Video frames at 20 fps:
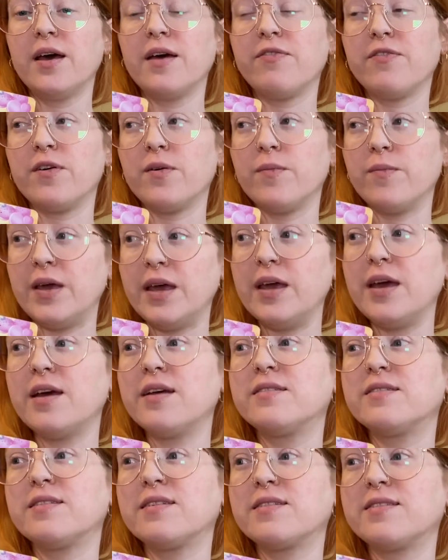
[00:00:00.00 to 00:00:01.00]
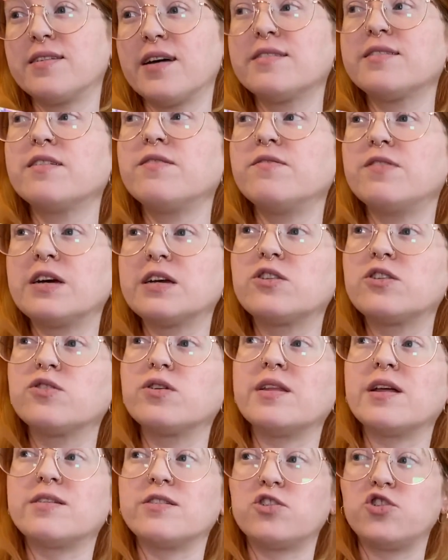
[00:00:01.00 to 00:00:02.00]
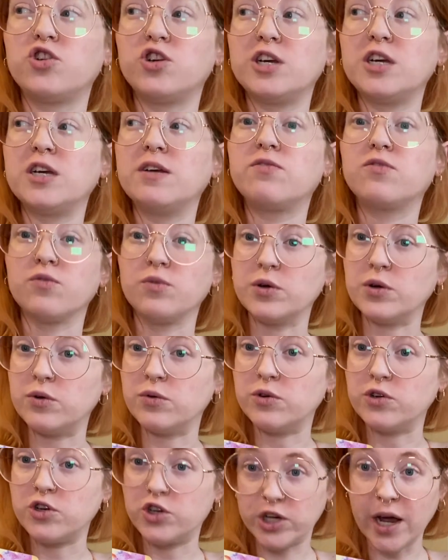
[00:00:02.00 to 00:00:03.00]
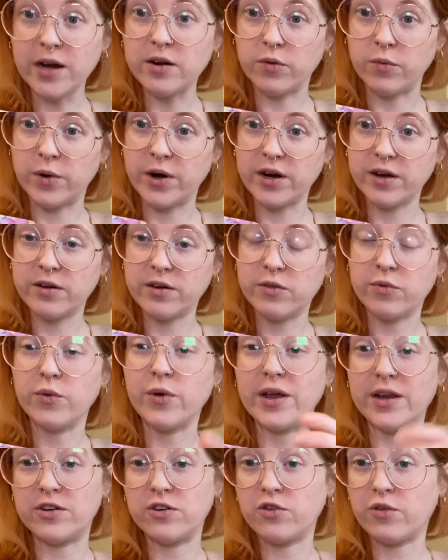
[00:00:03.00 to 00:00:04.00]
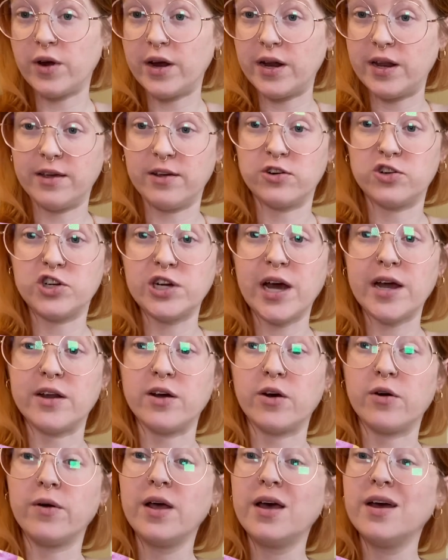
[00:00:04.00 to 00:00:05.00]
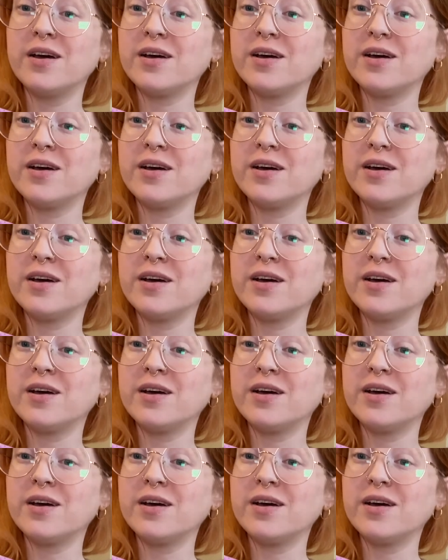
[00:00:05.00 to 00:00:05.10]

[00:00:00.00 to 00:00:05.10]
For me, it's success and victory that's achieved through shadow work, through integrating your shadow.